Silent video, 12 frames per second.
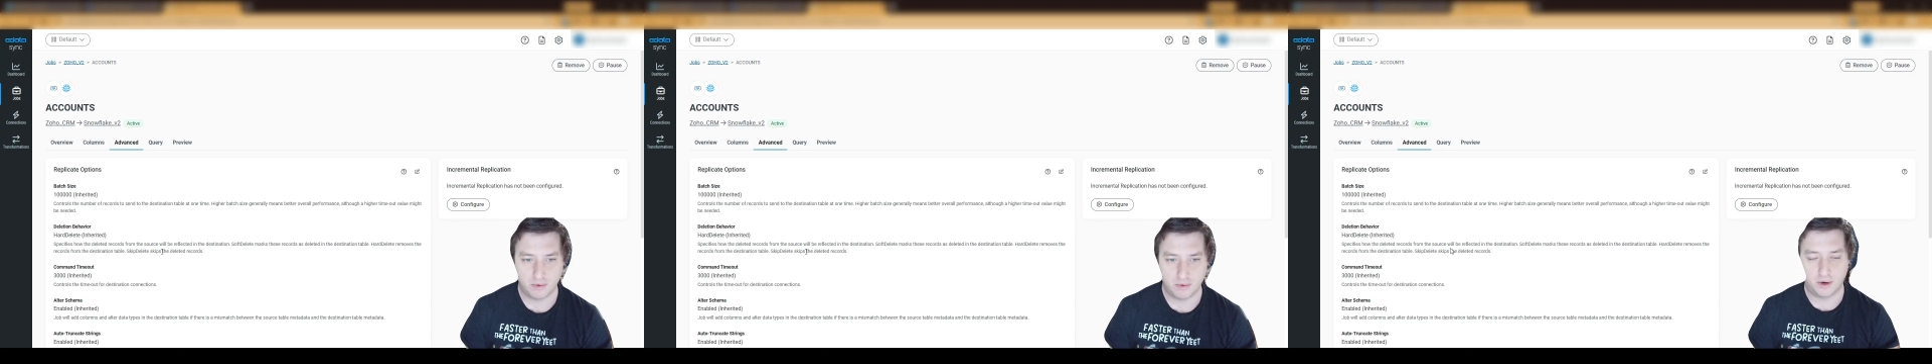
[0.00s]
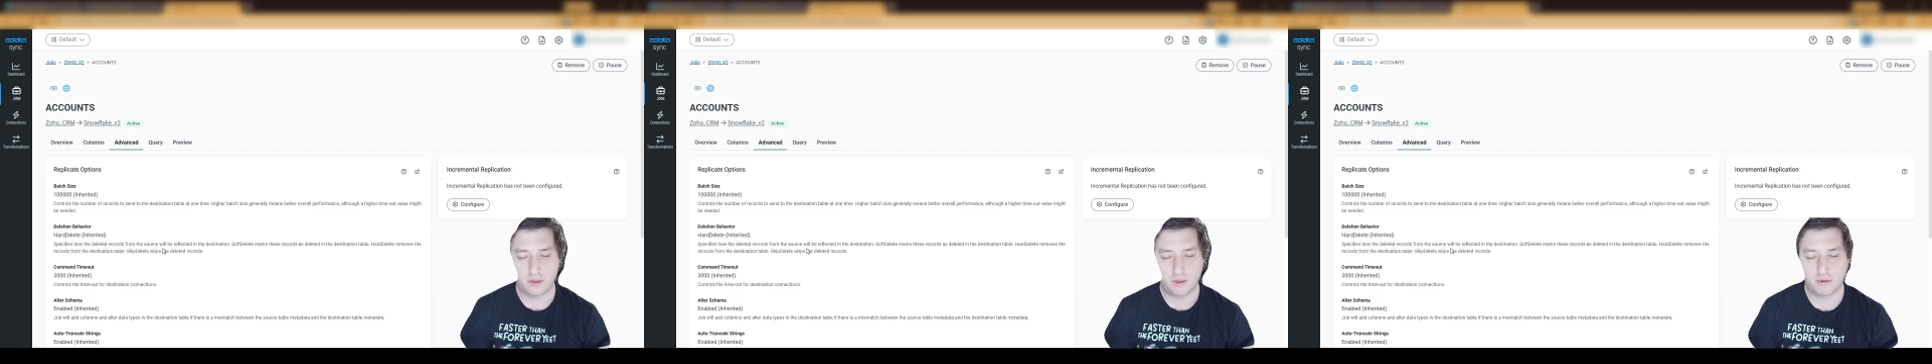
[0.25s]

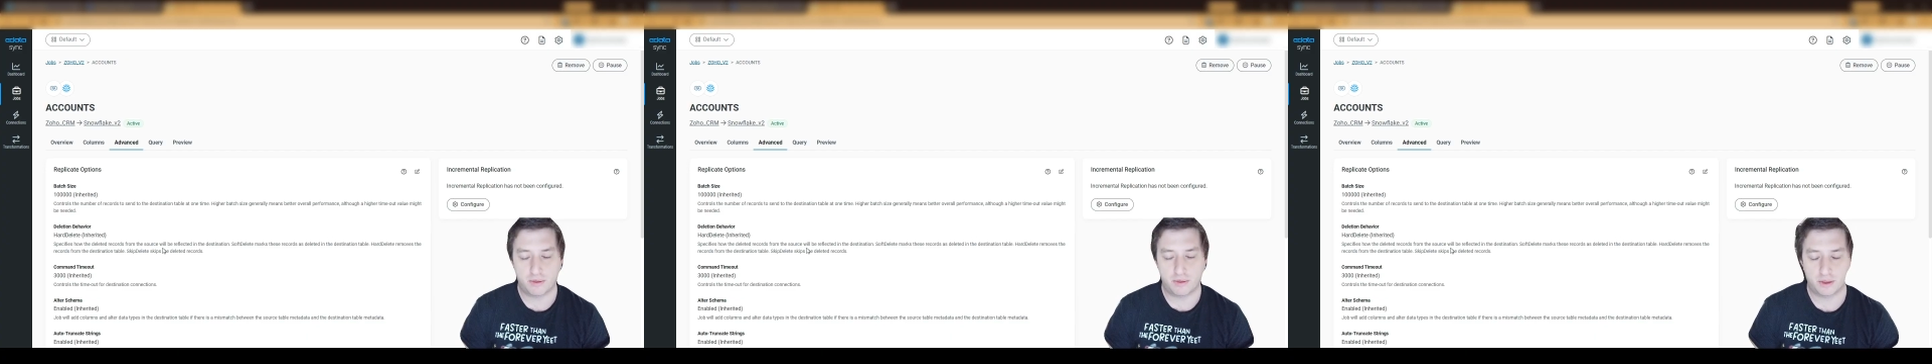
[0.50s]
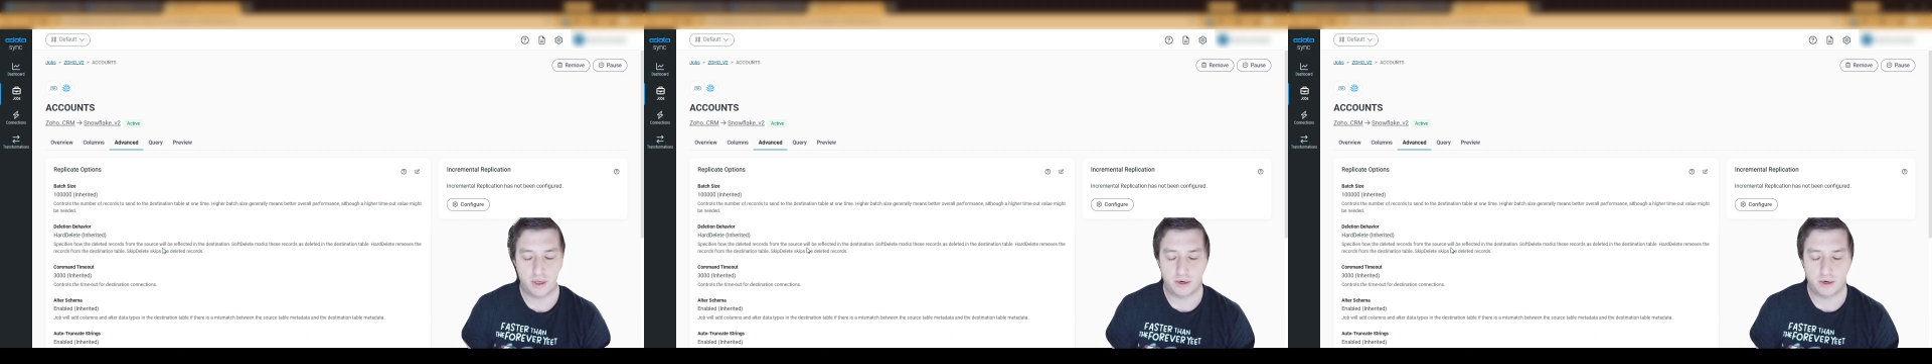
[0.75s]
Another
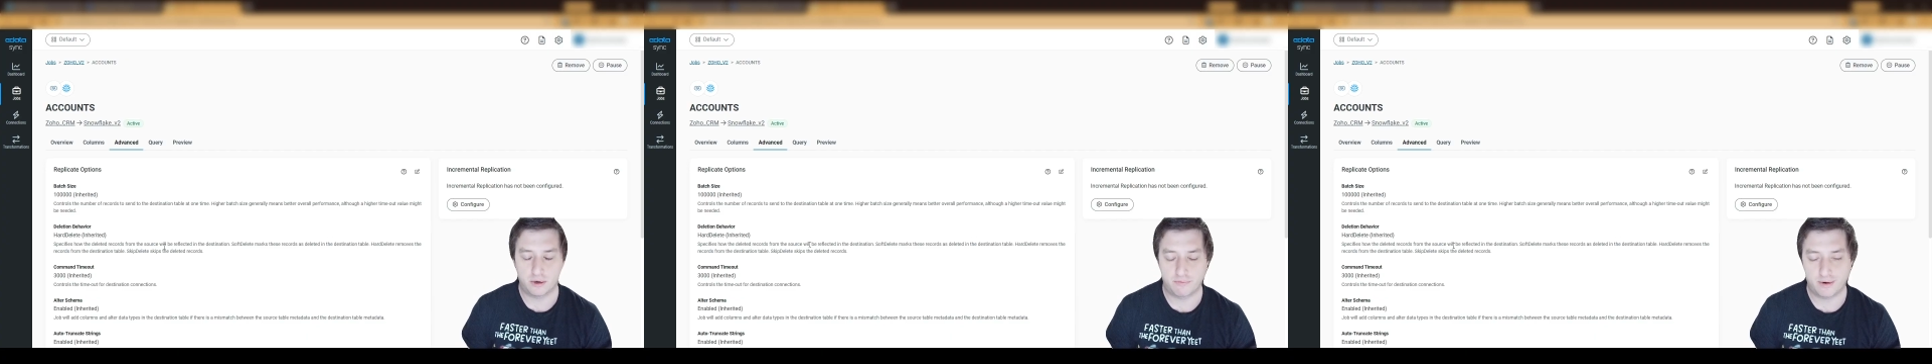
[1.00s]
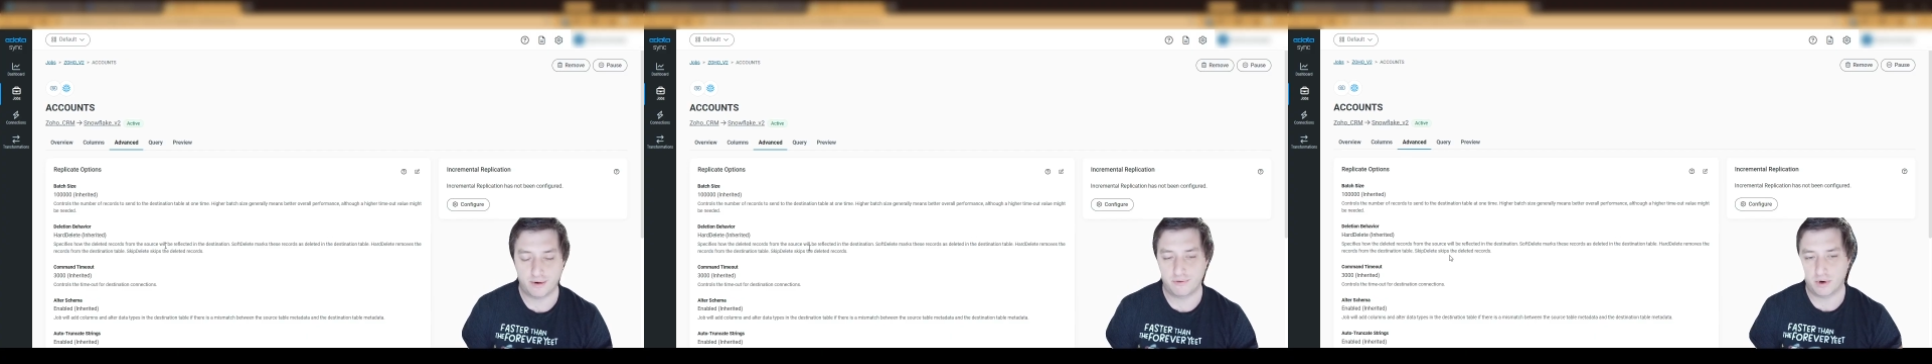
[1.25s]
thing that
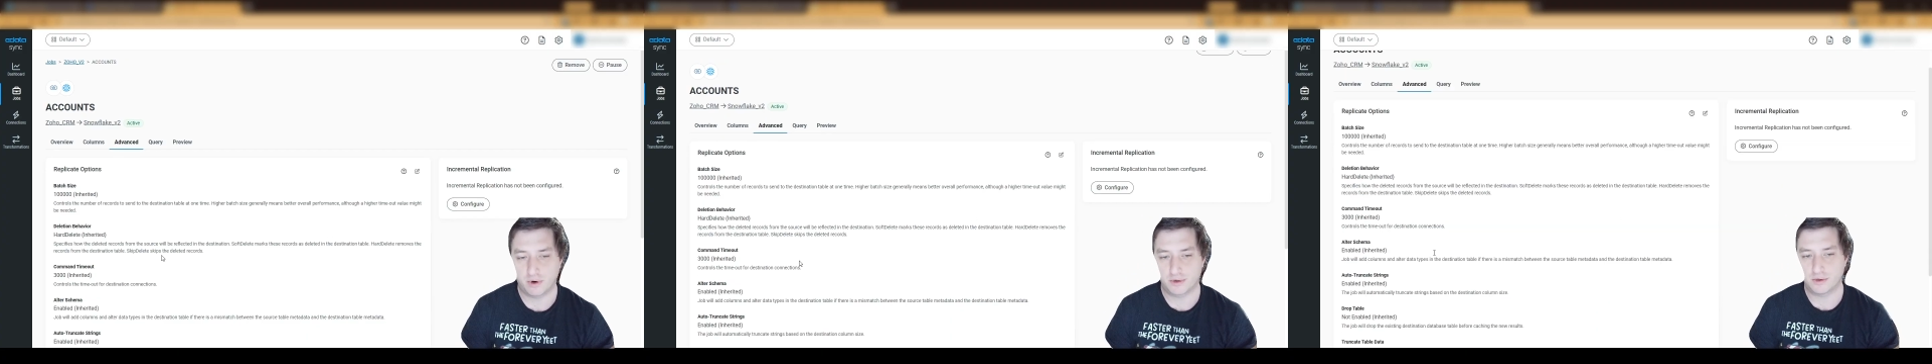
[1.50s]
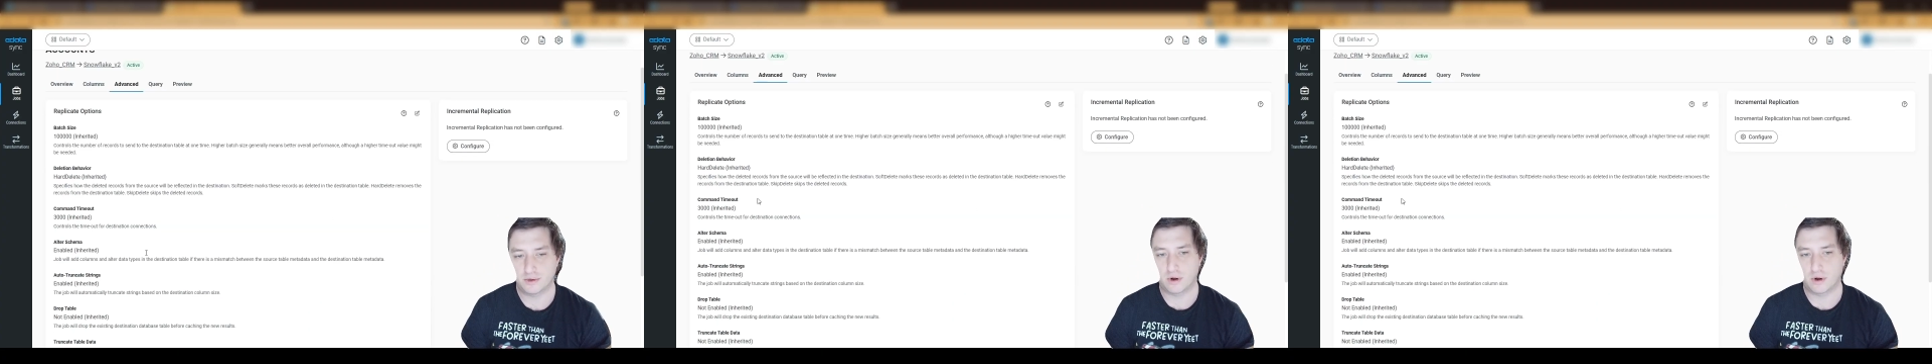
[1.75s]
FiveTran
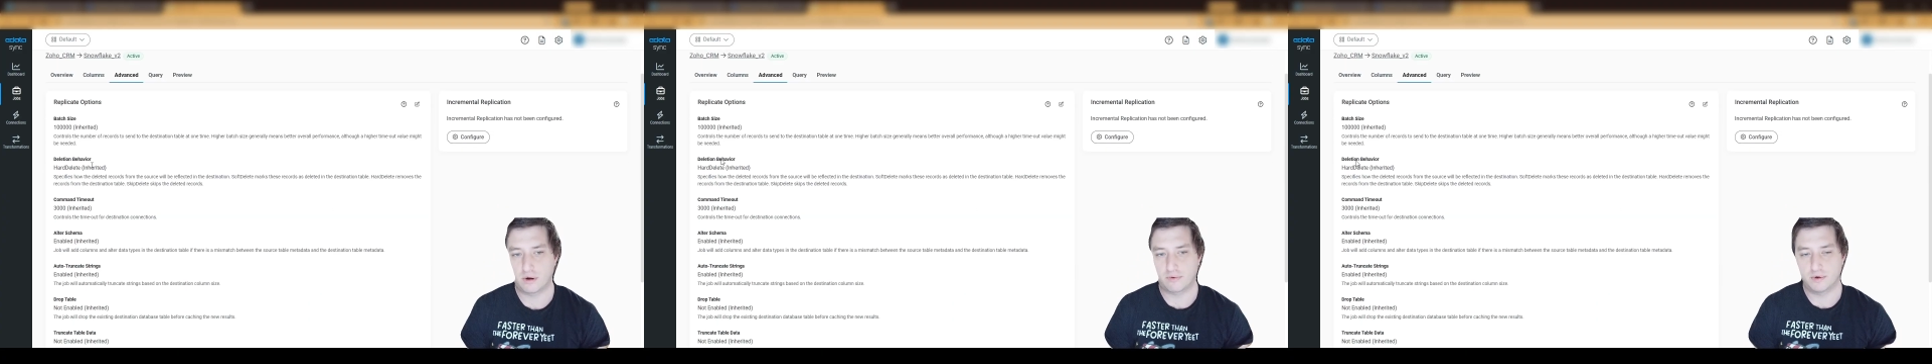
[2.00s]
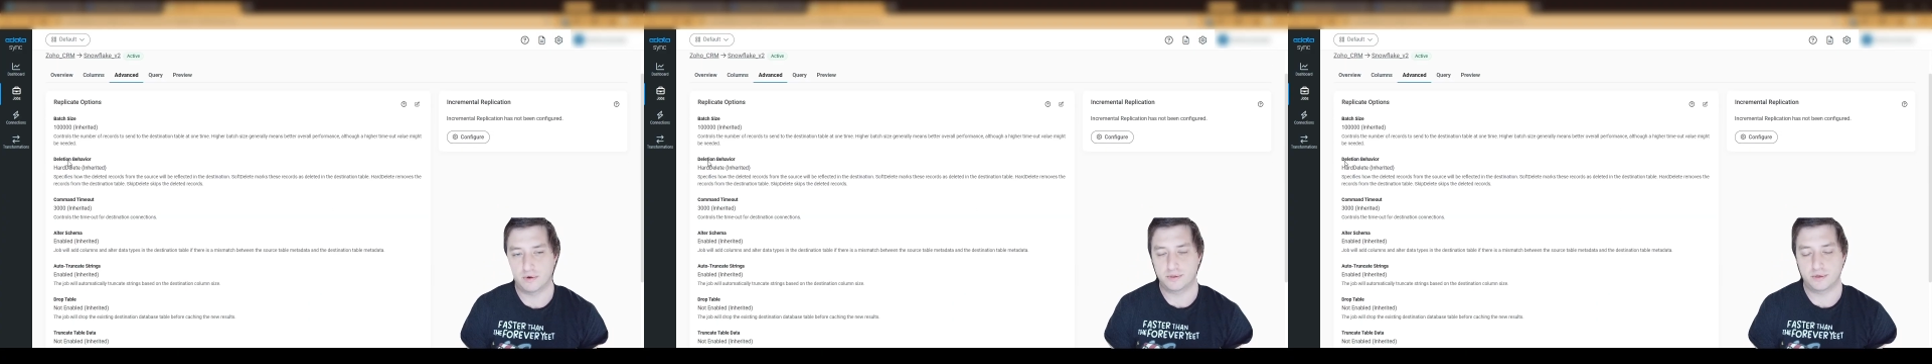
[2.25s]
does not
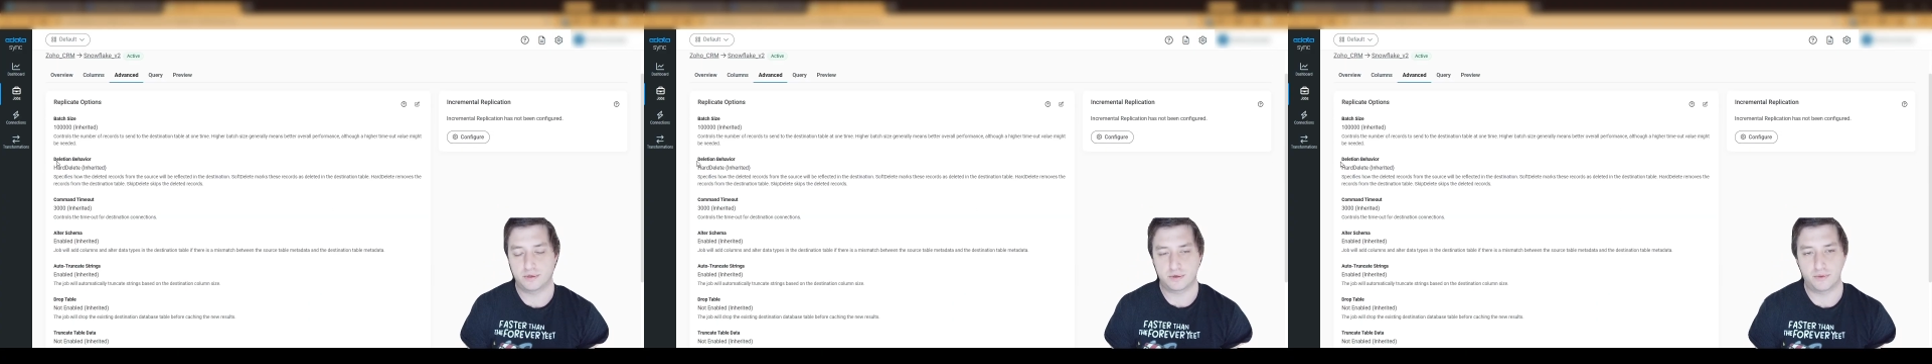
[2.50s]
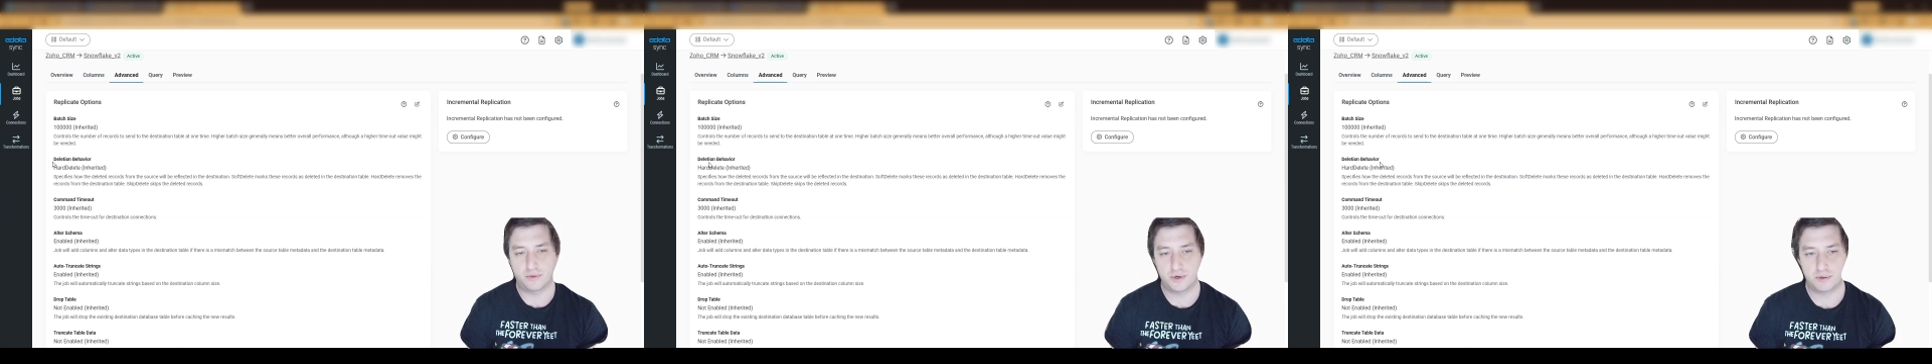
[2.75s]
offer is this
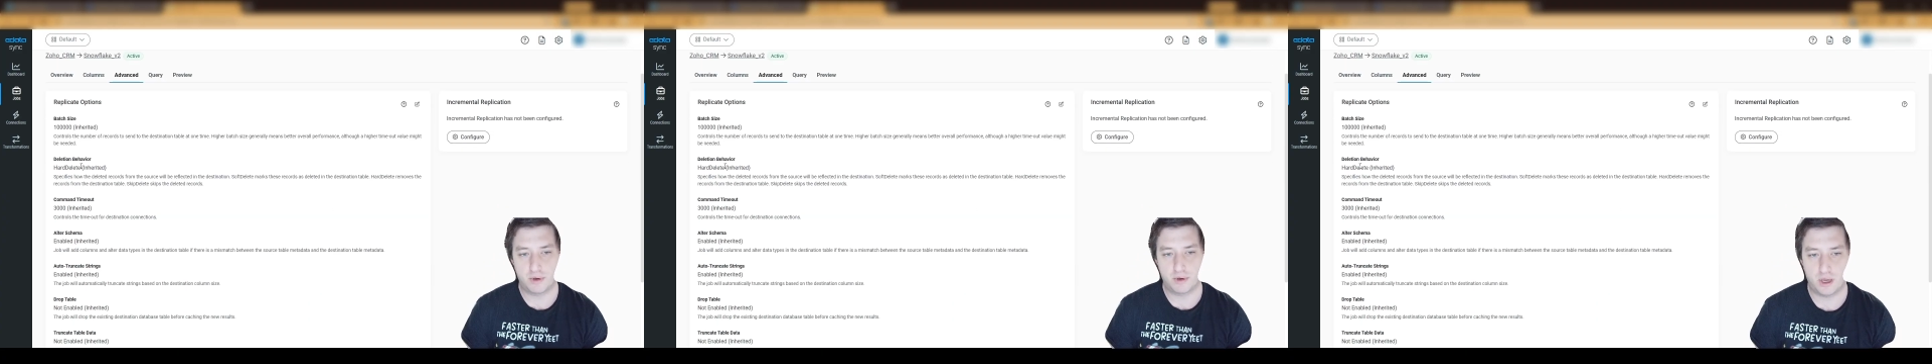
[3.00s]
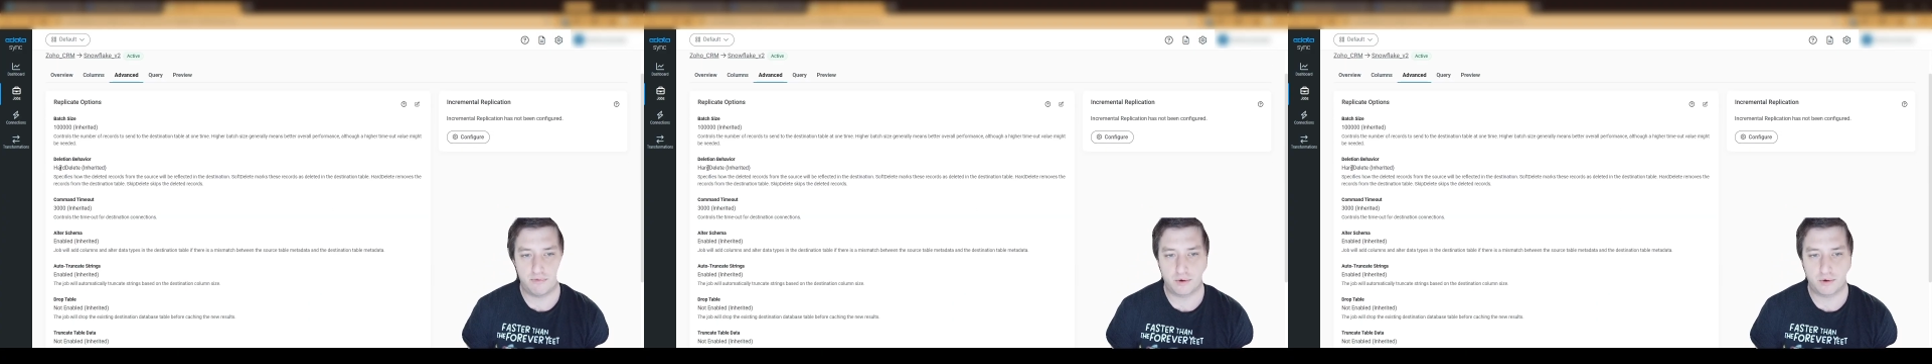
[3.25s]
deletion
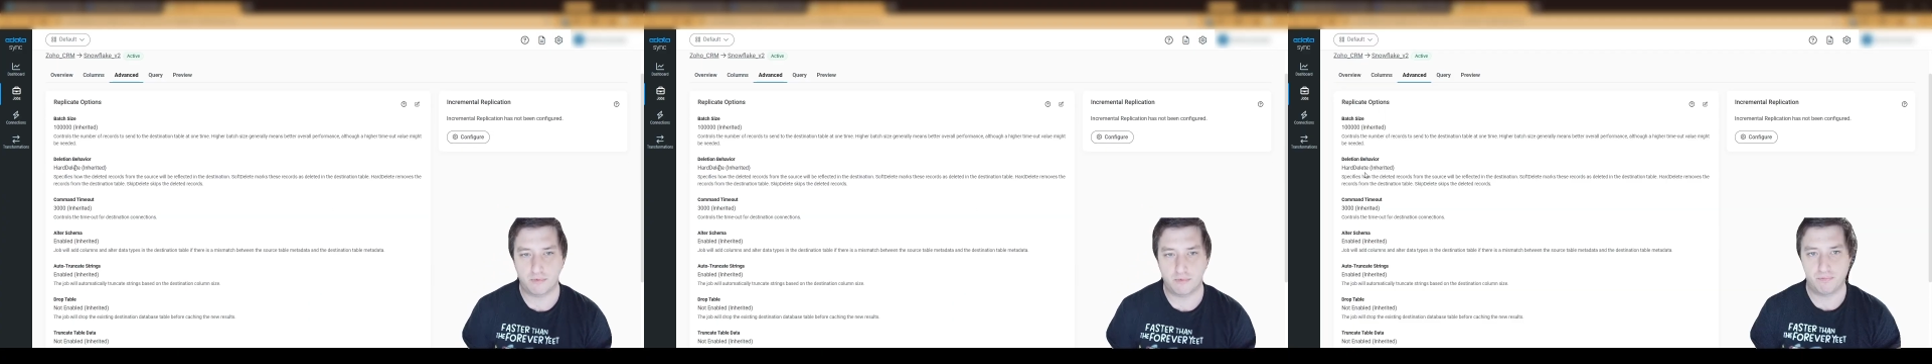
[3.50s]
behavior.